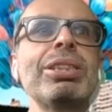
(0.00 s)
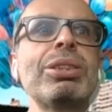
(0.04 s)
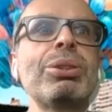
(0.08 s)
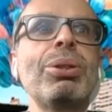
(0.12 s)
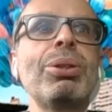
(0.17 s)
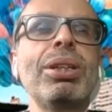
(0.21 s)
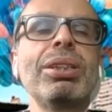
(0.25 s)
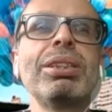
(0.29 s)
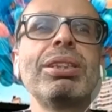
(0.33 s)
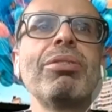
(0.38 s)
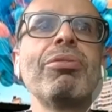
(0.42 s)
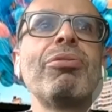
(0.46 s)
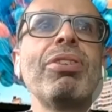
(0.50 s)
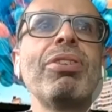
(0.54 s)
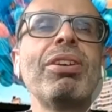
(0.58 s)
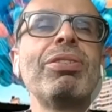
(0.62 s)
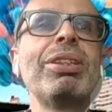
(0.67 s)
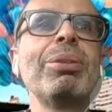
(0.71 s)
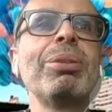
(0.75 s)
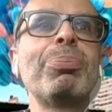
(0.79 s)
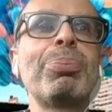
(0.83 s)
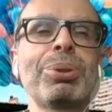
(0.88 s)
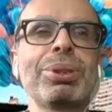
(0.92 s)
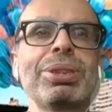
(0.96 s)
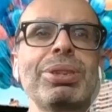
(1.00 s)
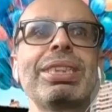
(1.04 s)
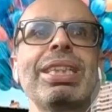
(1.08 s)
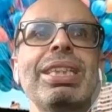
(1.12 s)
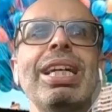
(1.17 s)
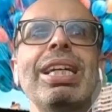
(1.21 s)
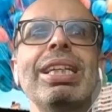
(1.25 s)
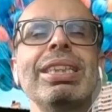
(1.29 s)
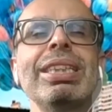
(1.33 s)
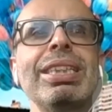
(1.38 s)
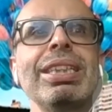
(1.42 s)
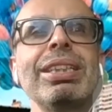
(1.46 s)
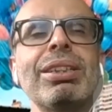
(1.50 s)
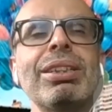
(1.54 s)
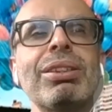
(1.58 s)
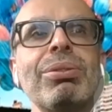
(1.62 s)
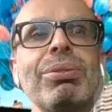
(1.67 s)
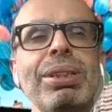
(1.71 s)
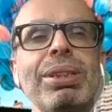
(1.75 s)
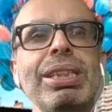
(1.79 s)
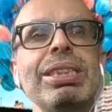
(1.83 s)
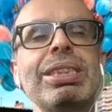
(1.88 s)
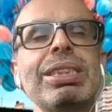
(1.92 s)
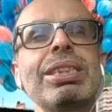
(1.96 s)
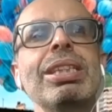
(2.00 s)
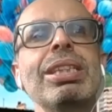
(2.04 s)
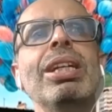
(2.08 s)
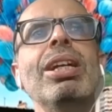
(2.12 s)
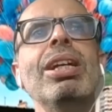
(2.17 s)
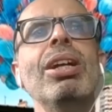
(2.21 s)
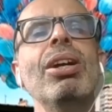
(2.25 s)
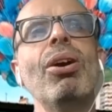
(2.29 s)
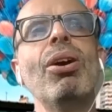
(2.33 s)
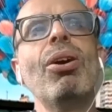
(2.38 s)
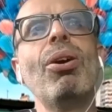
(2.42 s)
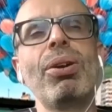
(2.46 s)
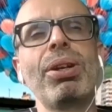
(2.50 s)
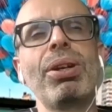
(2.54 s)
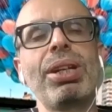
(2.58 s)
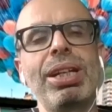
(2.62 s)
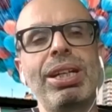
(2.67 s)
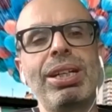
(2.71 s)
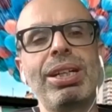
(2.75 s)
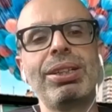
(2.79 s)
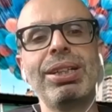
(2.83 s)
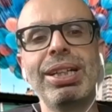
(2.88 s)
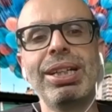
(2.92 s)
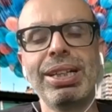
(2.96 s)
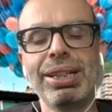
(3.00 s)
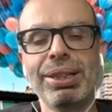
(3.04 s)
250% increase on our